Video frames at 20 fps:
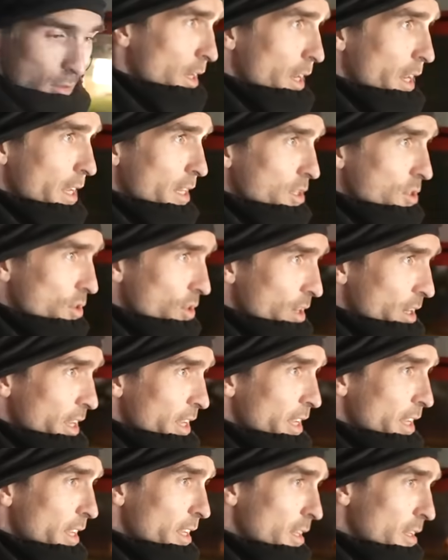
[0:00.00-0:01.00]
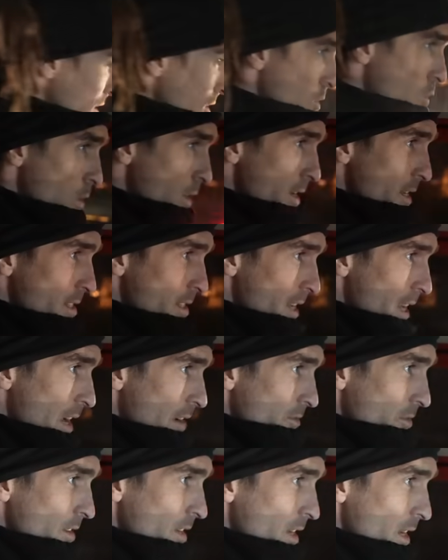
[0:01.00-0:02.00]
Literally squeezing
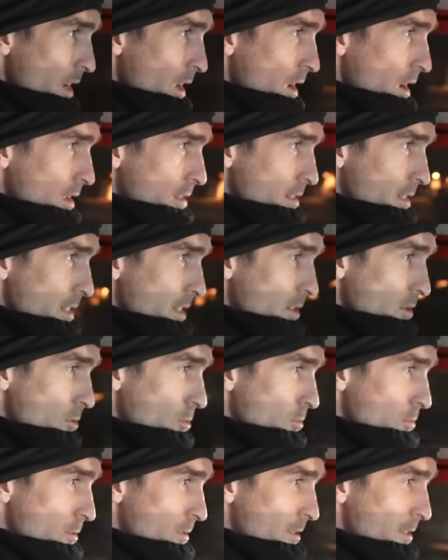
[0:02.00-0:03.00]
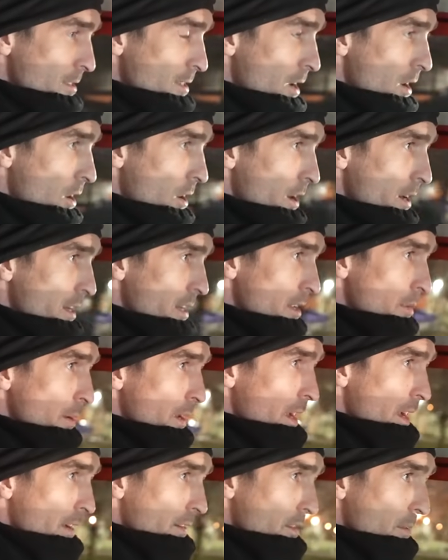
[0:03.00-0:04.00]
every last little tiny
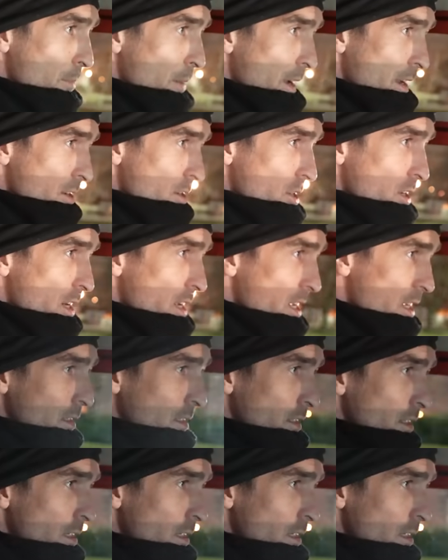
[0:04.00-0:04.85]
bit out of the battery.